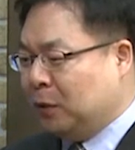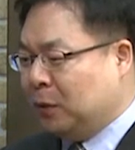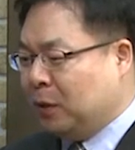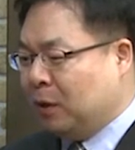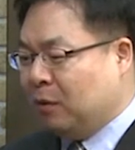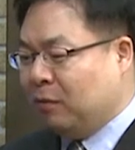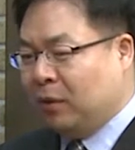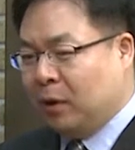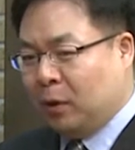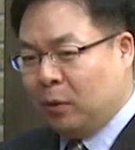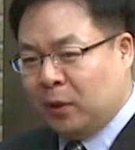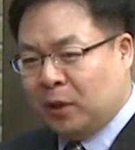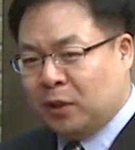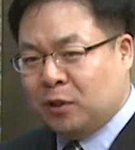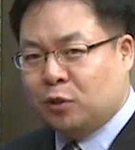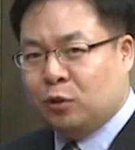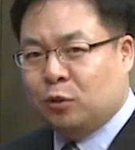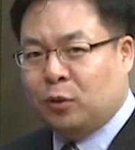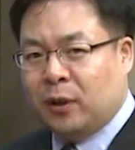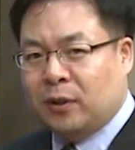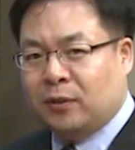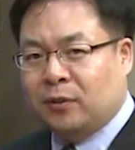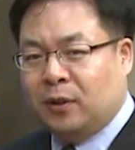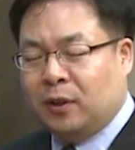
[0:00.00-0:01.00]
very
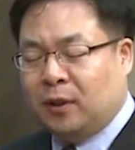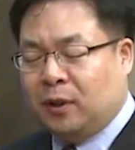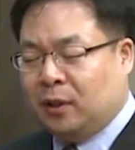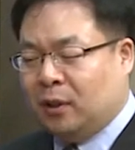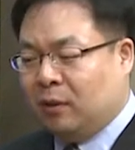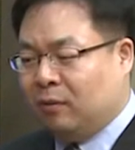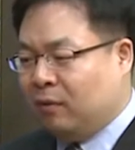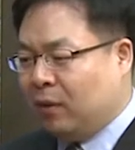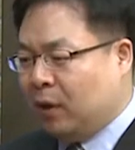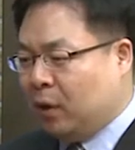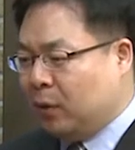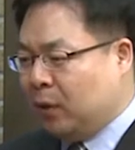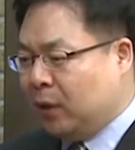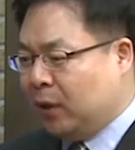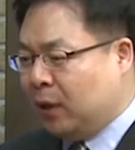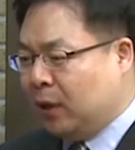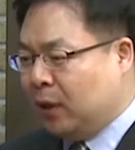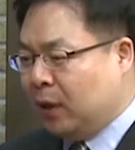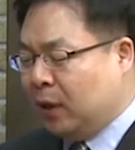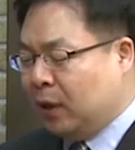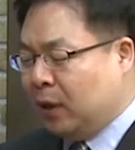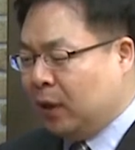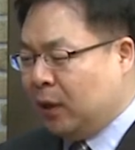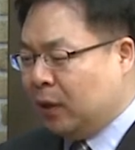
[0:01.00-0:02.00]
interested in and
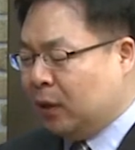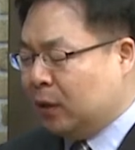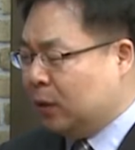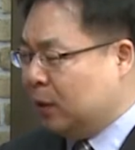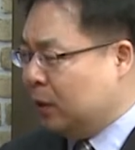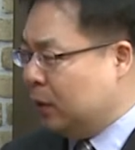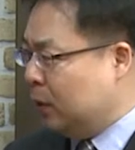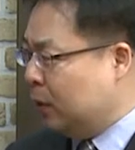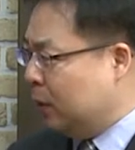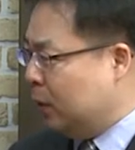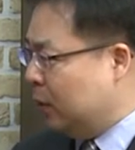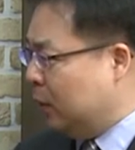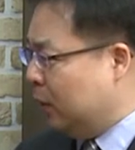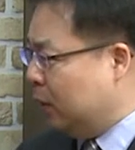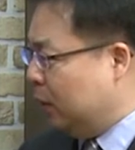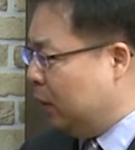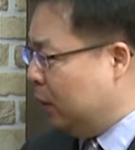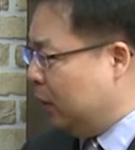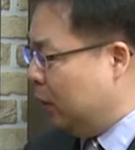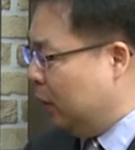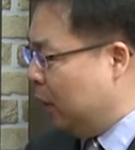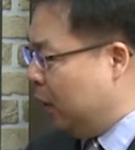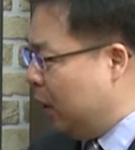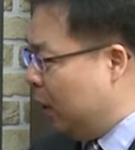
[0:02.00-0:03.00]
very
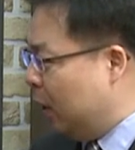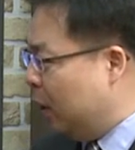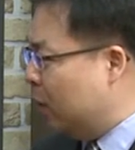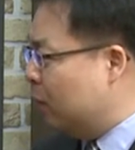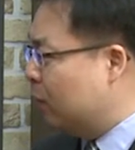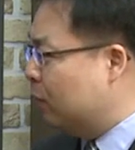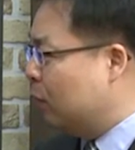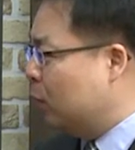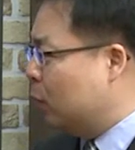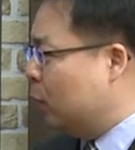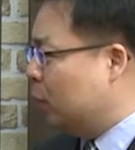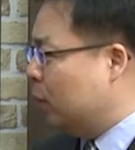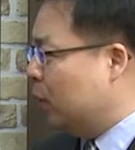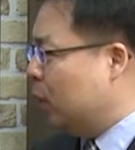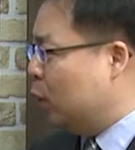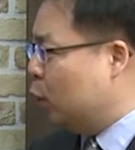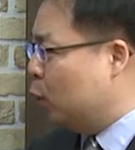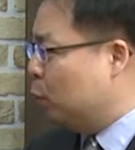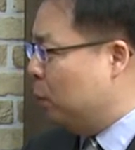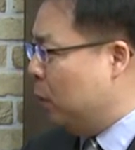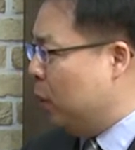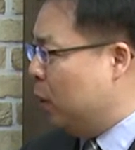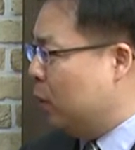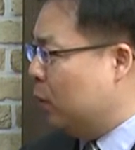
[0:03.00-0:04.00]
care for their
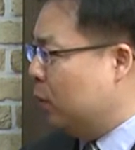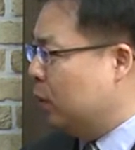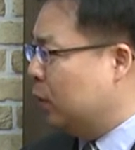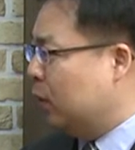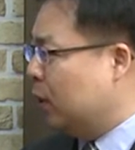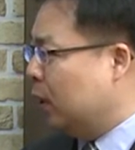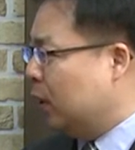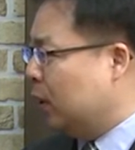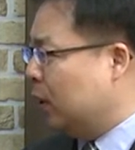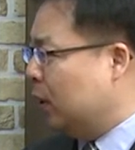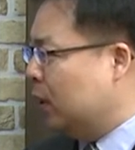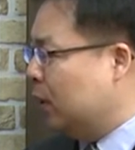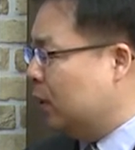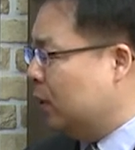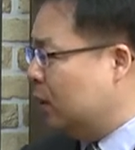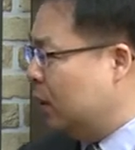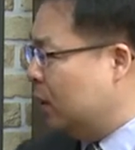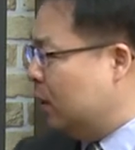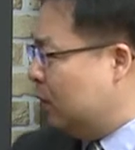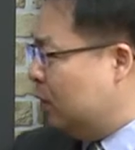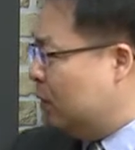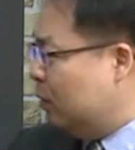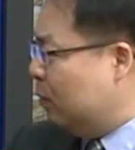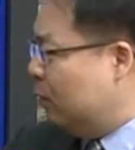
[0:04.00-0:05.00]

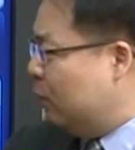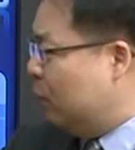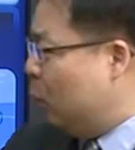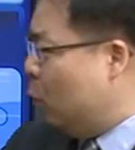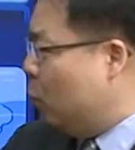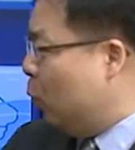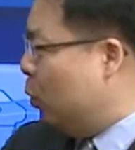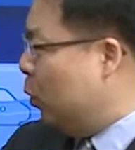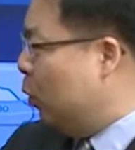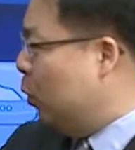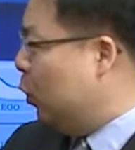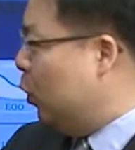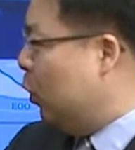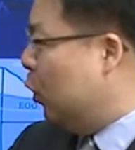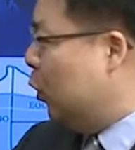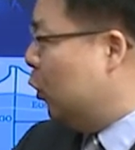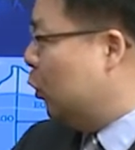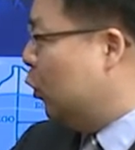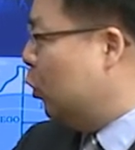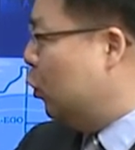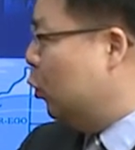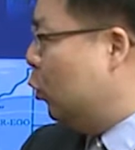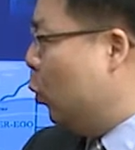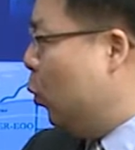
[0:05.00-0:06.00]
parenting for
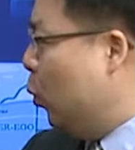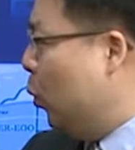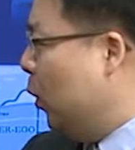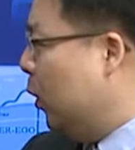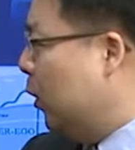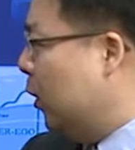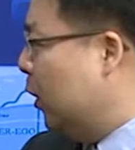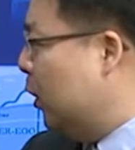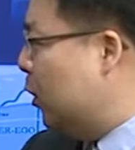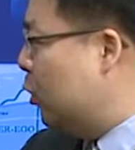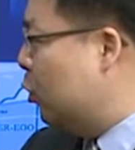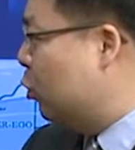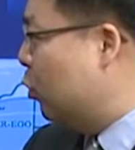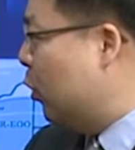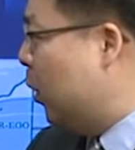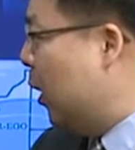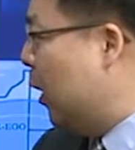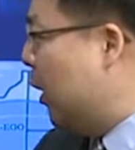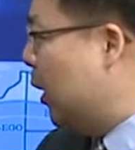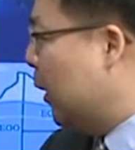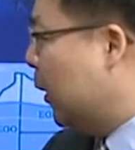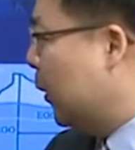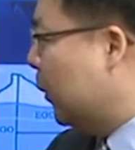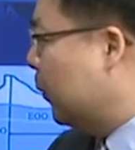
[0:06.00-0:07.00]
the toilet
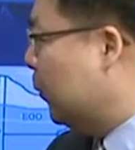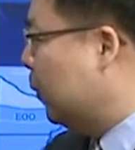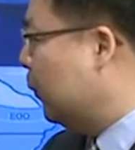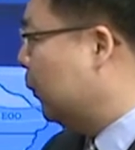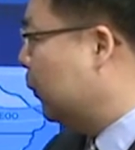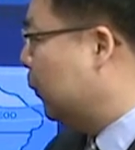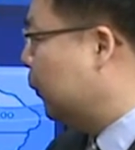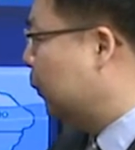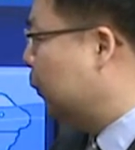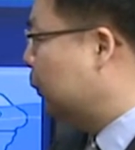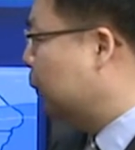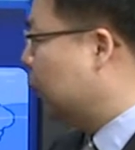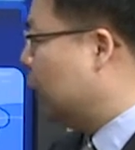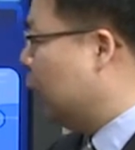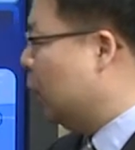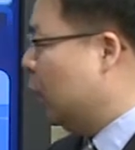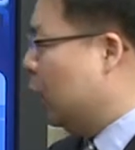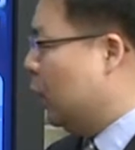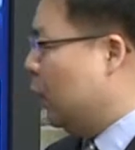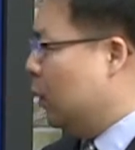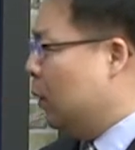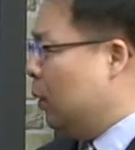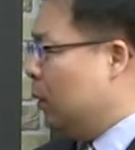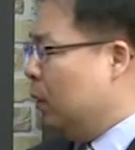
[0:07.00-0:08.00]
training.
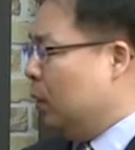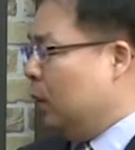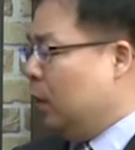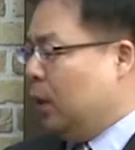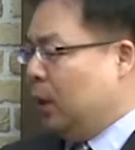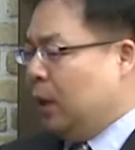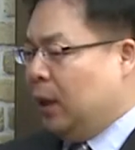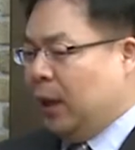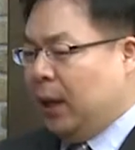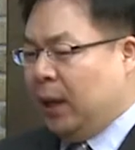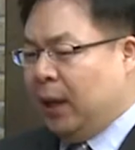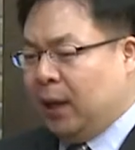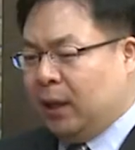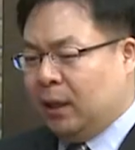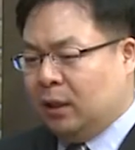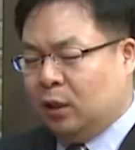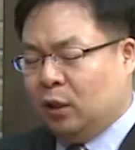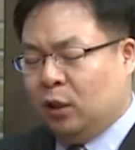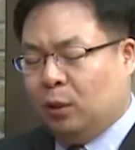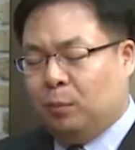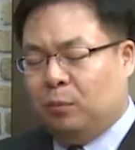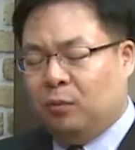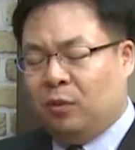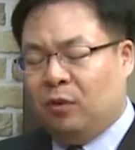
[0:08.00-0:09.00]

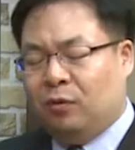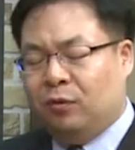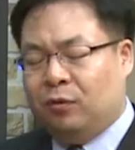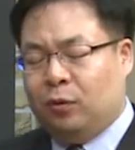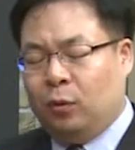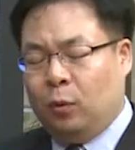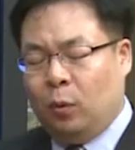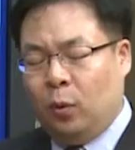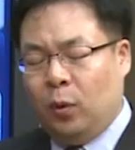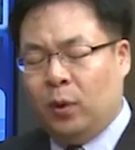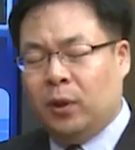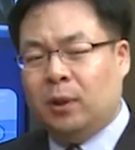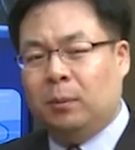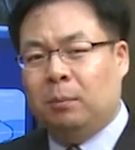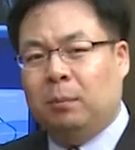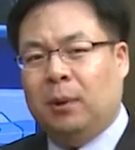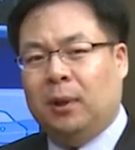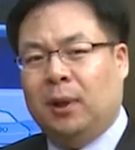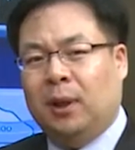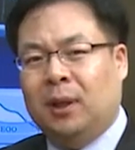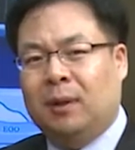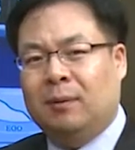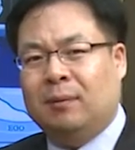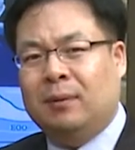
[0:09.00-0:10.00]
And Freud
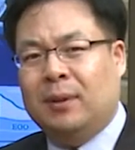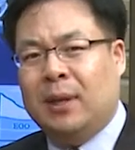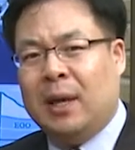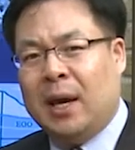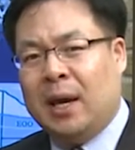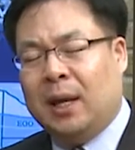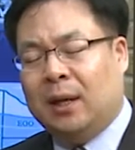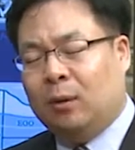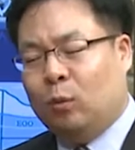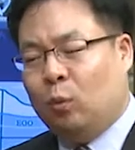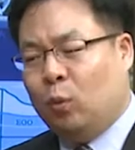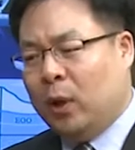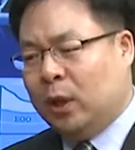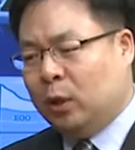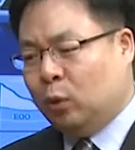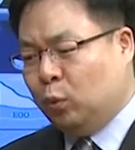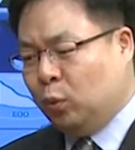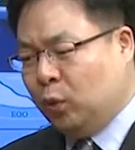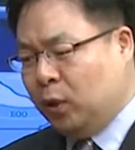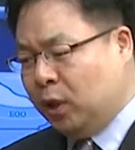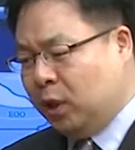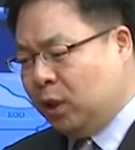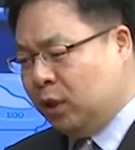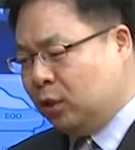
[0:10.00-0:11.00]
believed that when
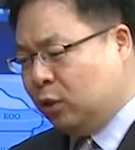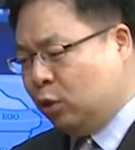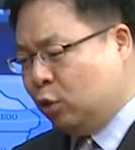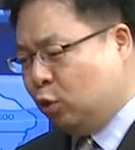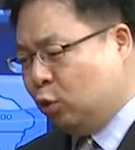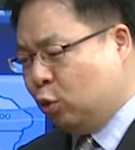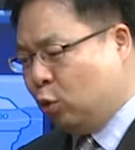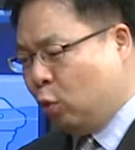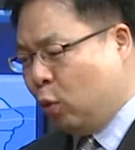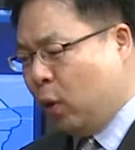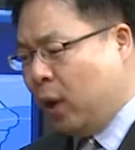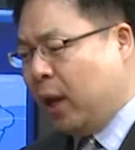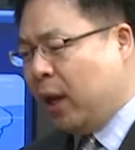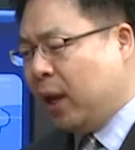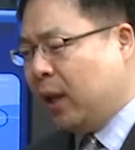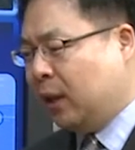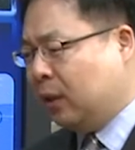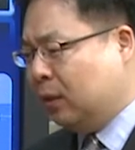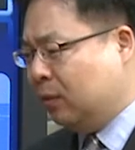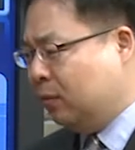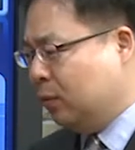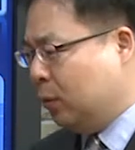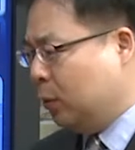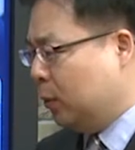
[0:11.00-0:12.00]
we
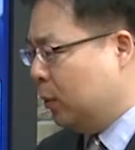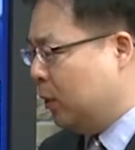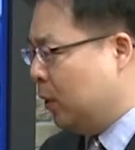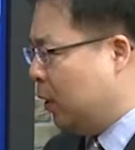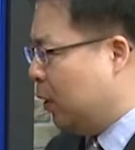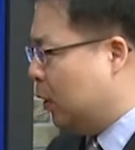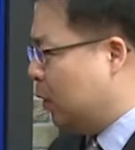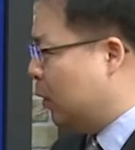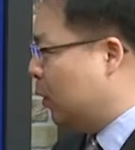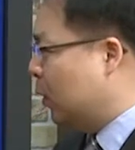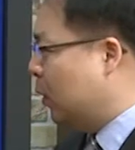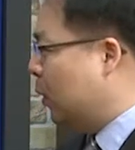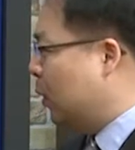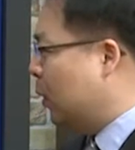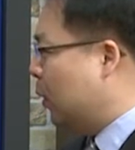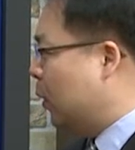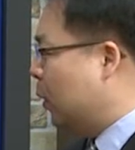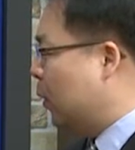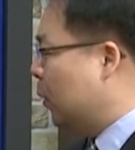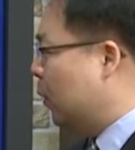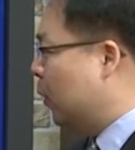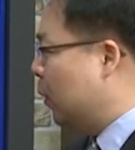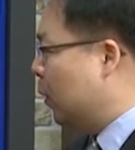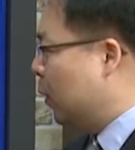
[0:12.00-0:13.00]
train for their
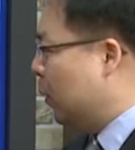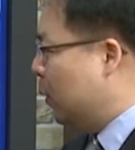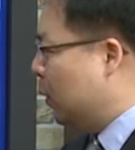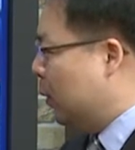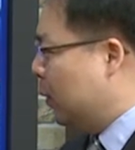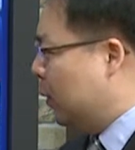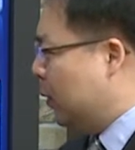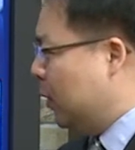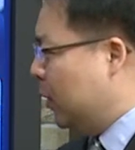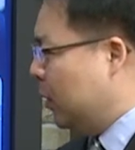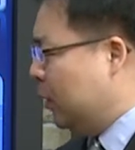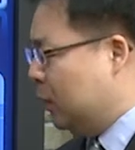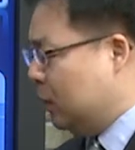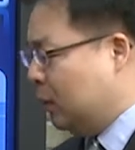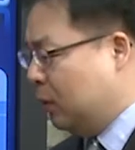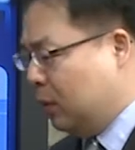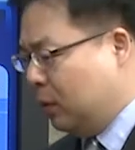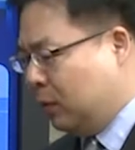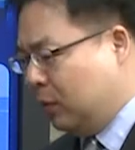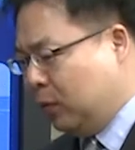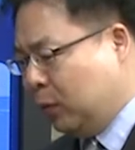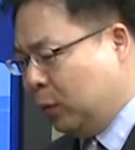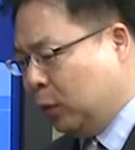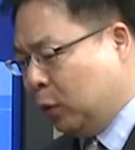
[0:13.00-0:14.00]

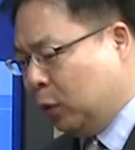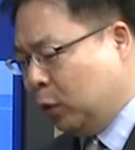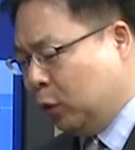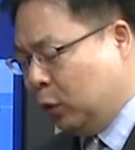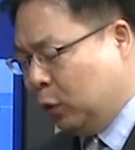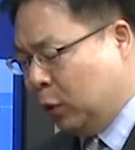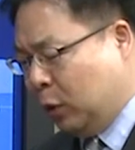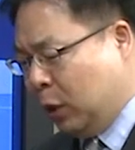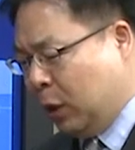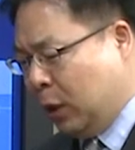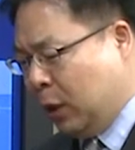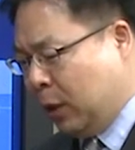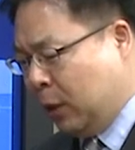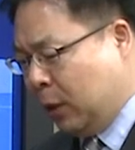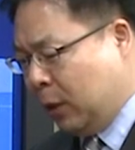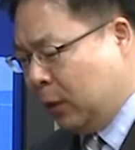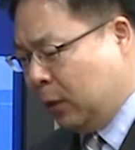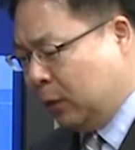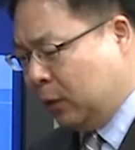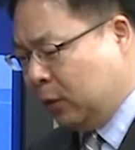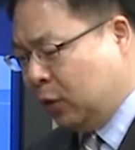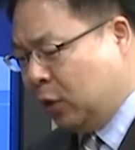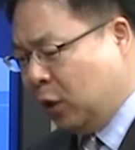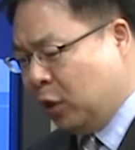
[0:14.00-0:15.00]
either for the
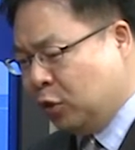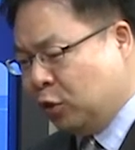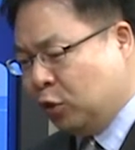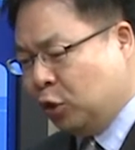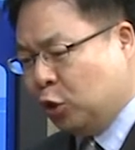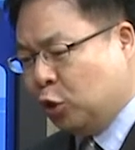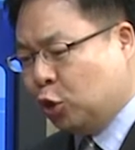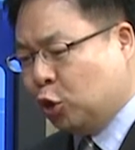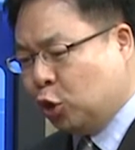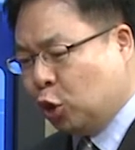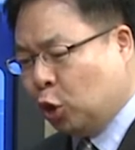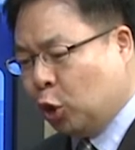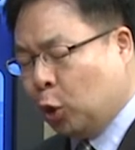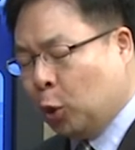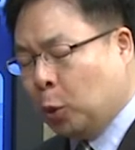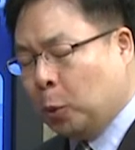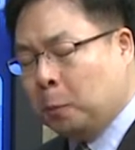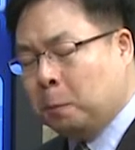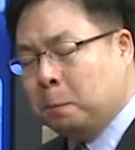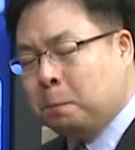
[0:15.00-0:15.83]
this issue